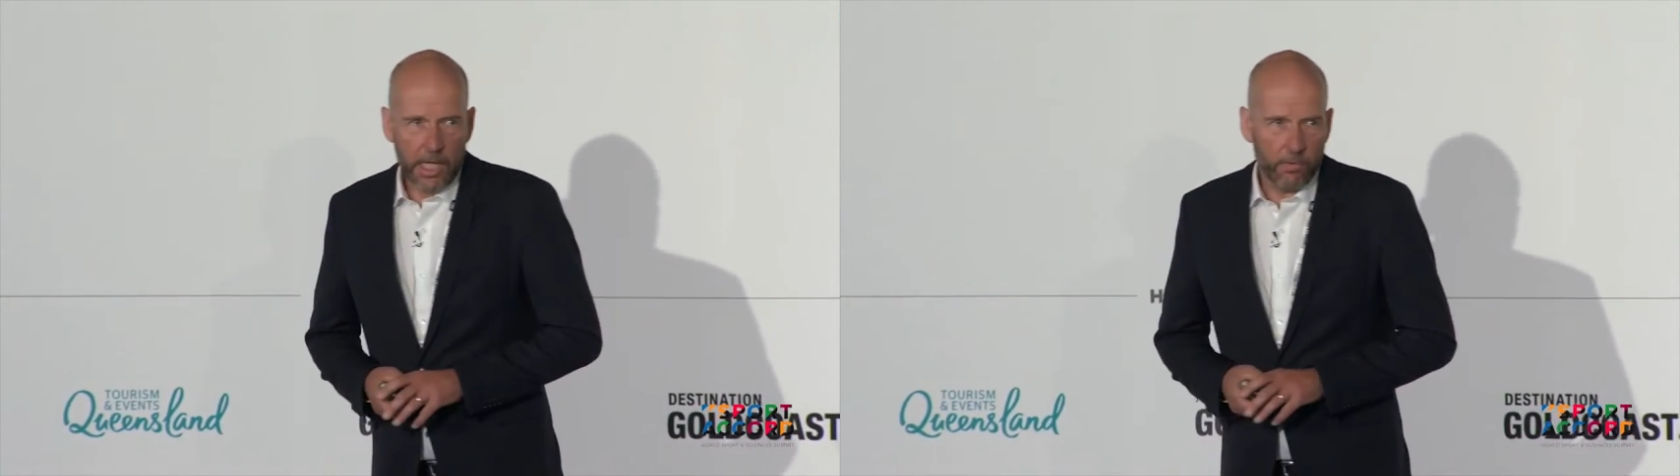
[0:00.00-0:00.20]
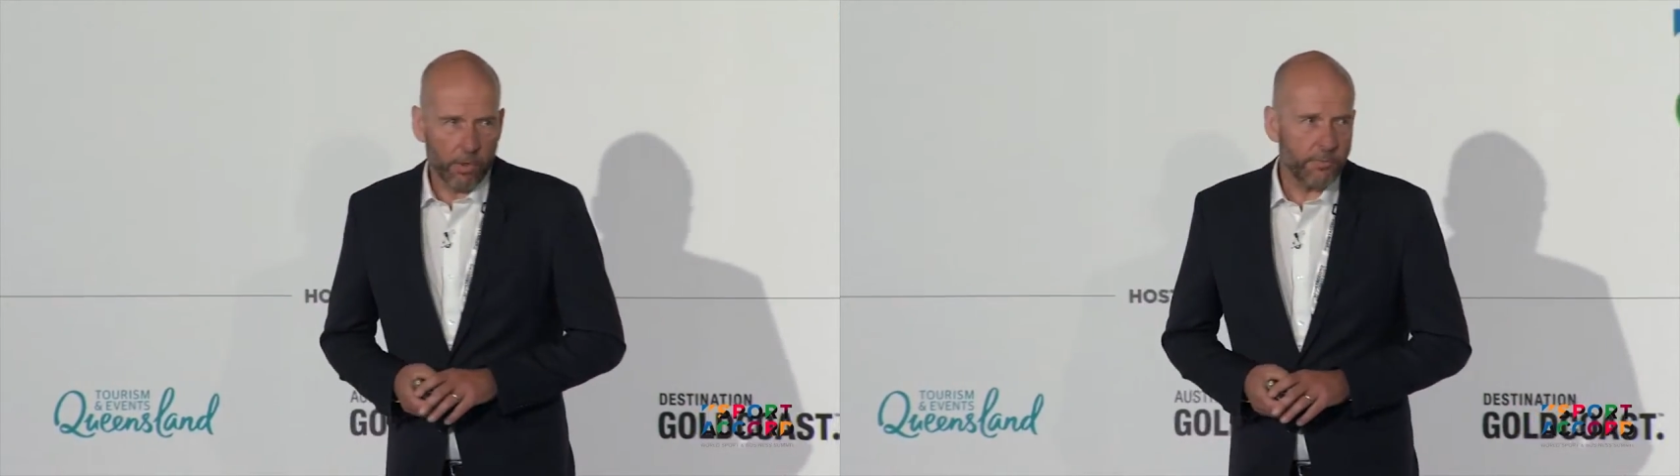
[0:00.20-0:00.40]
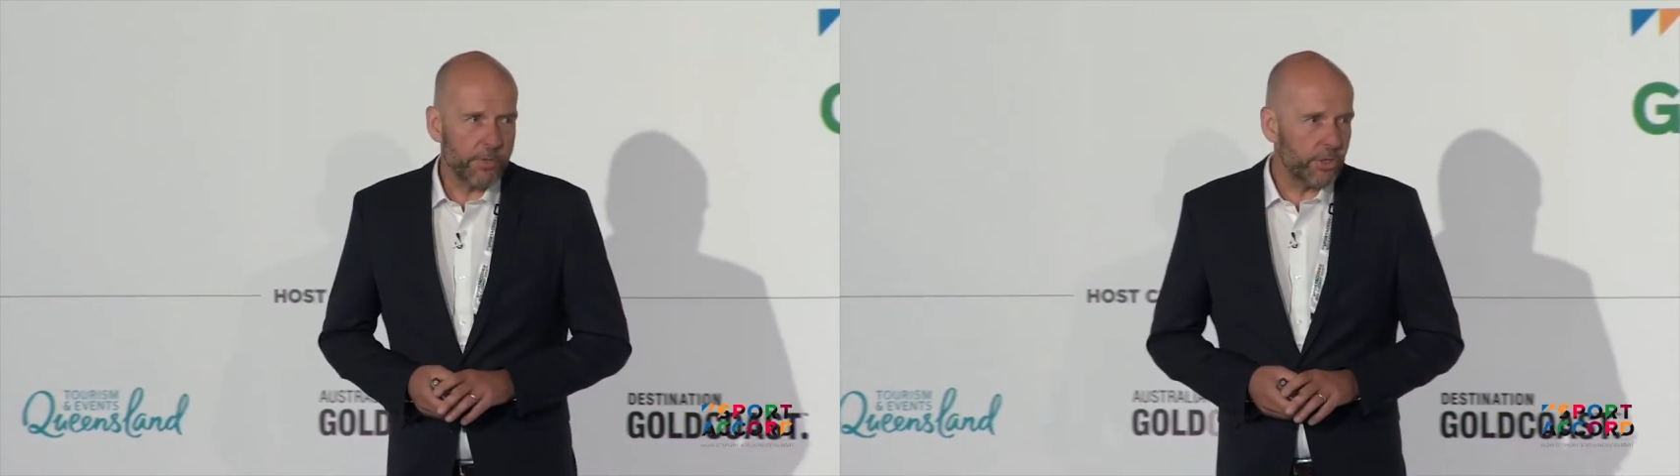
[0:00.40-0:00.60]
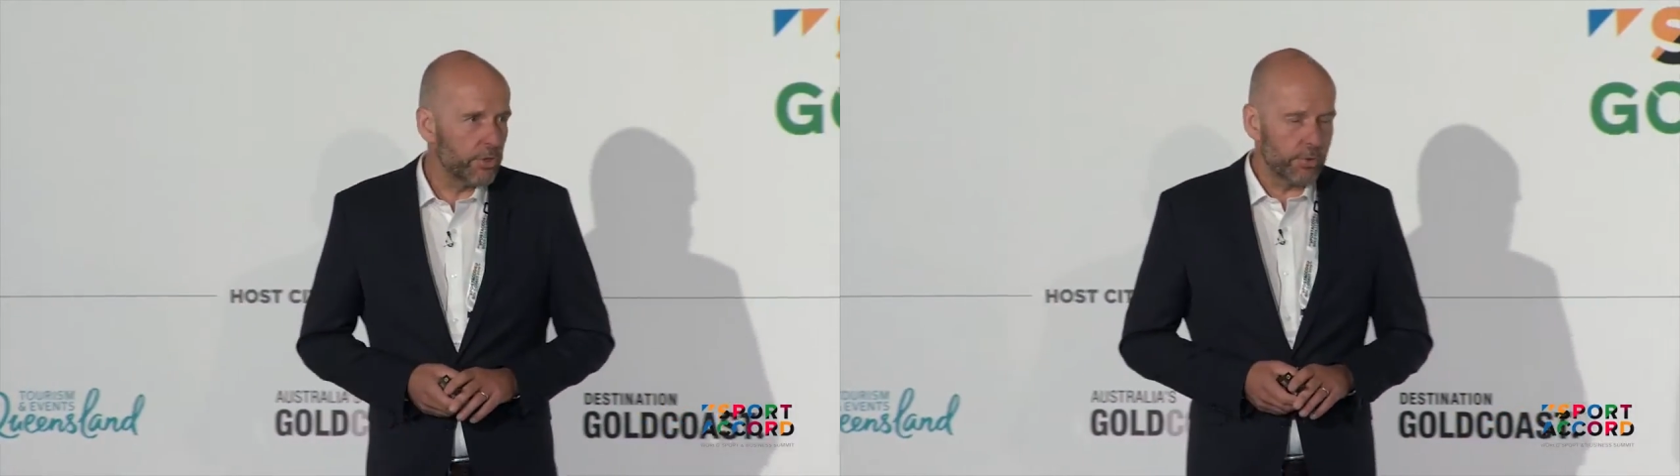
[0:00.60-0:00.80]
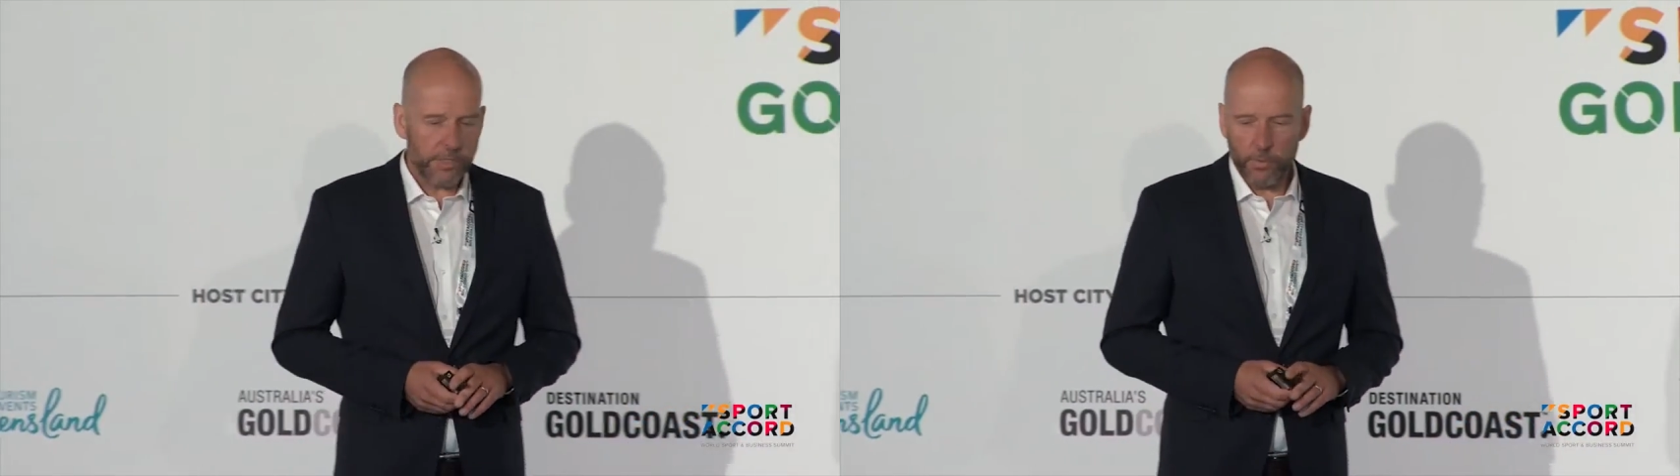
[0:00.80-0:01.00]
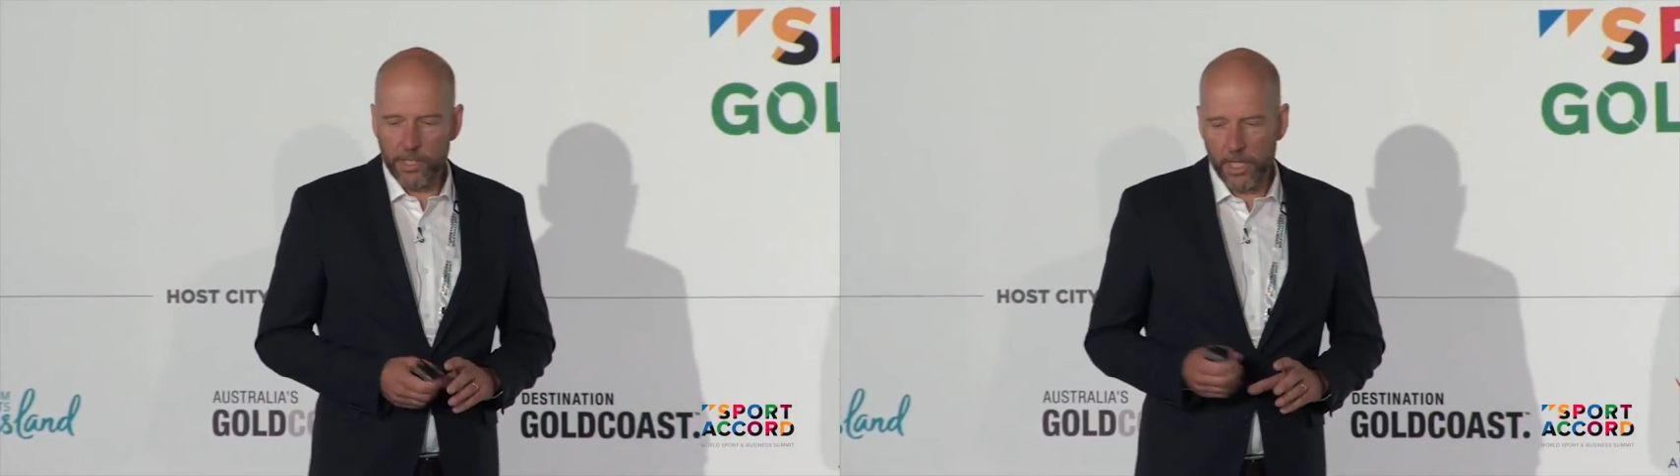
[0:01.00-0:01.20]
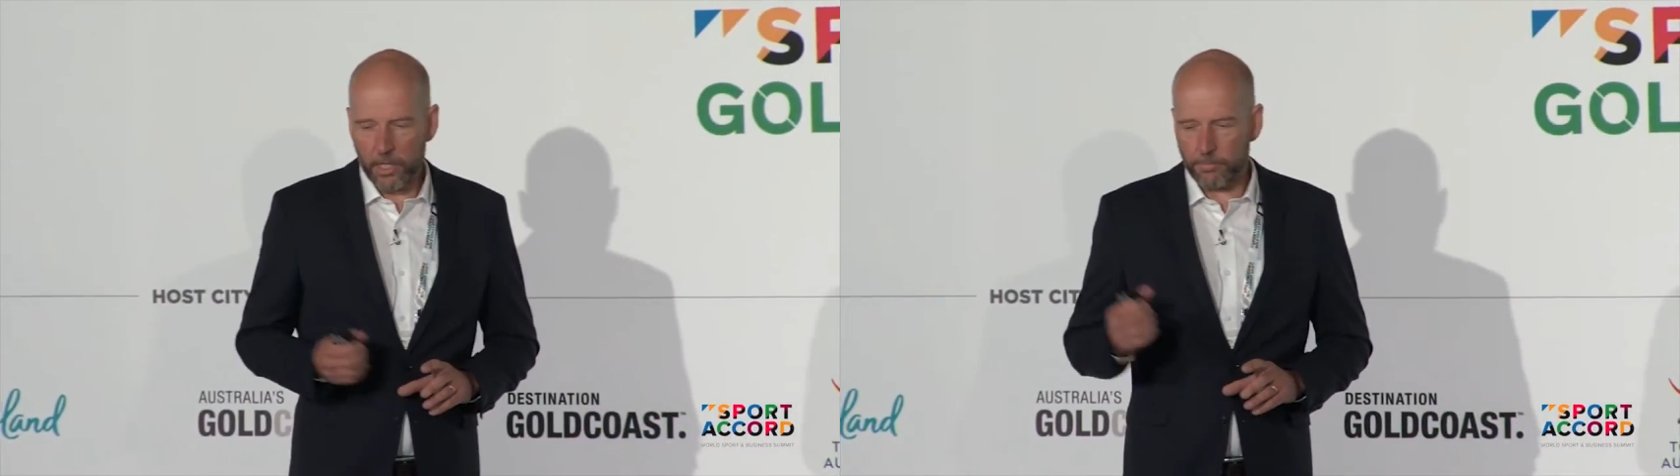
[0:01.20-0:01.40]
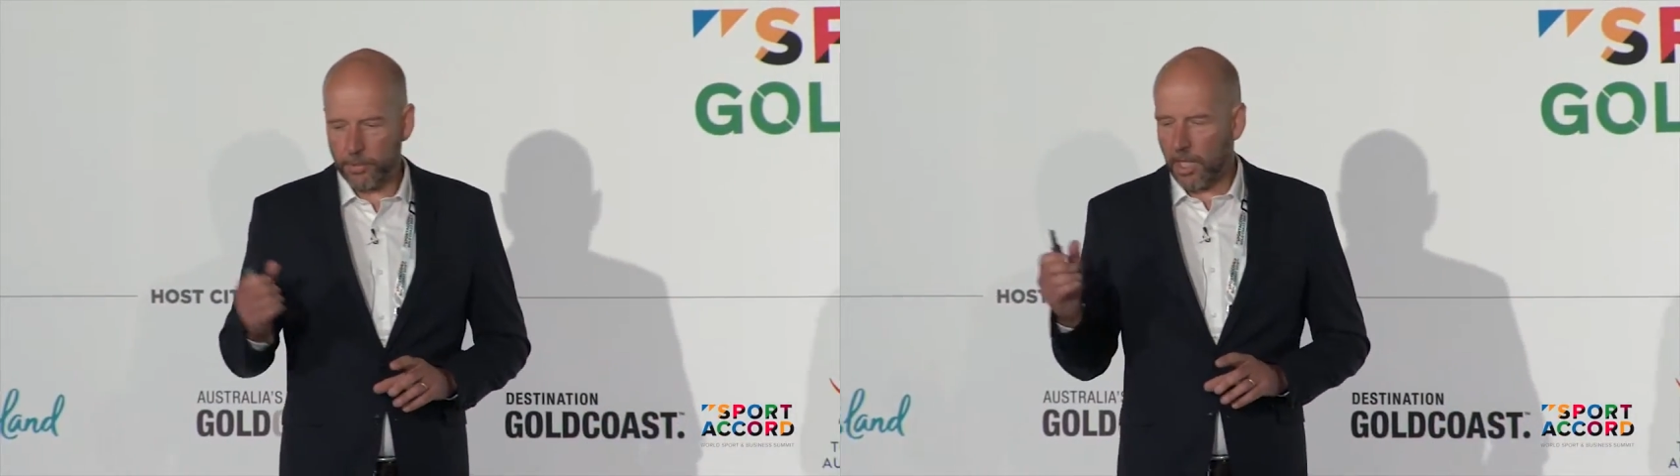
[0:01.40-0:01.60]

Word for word: What we do is we help